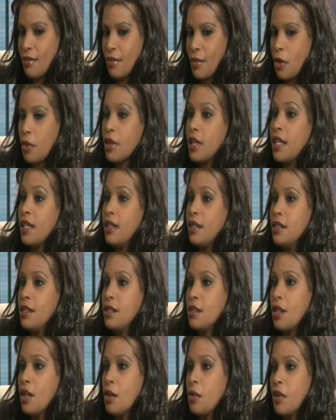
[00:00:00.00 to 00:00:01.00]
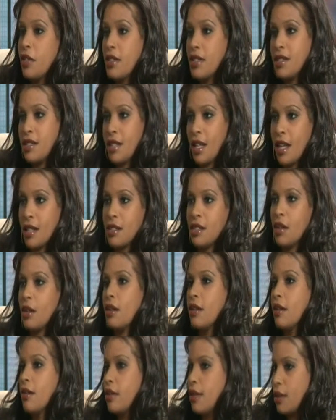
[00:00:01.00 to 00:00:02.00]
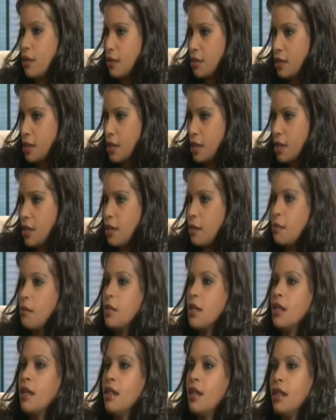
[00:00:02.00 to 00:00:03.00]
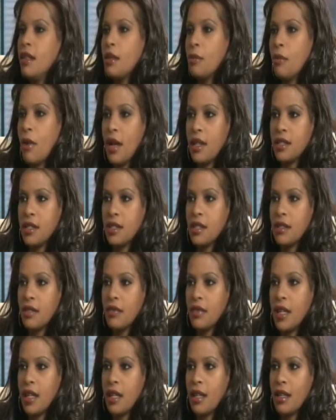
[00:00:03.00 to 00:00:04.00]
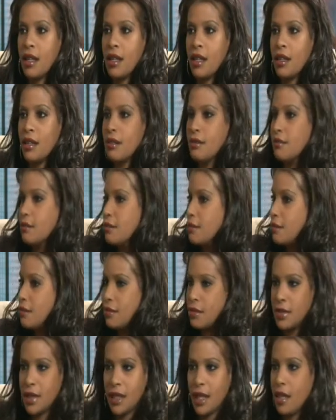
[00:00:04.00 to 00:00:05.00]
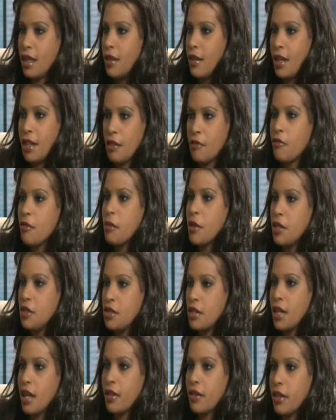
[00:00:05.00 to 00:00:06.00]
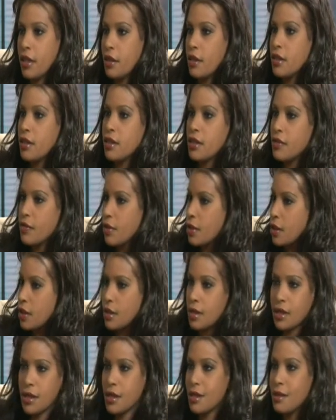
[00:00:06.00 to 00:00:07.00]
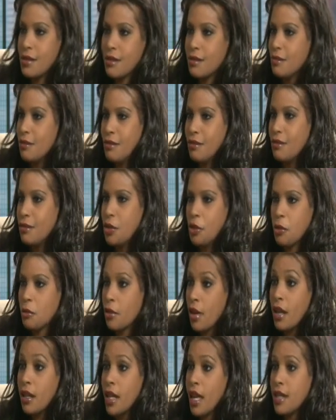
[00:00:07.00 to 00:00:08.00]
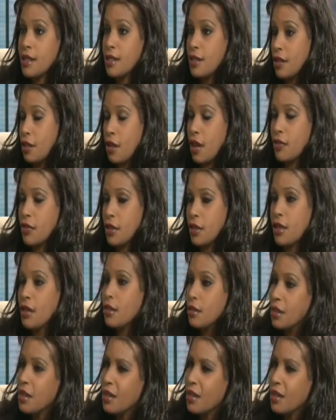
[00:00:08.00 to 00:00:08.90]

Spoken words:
or getting to know what the stats are on the other team? The process of getting that information out there, as far as when you're broadcasting, you have to know.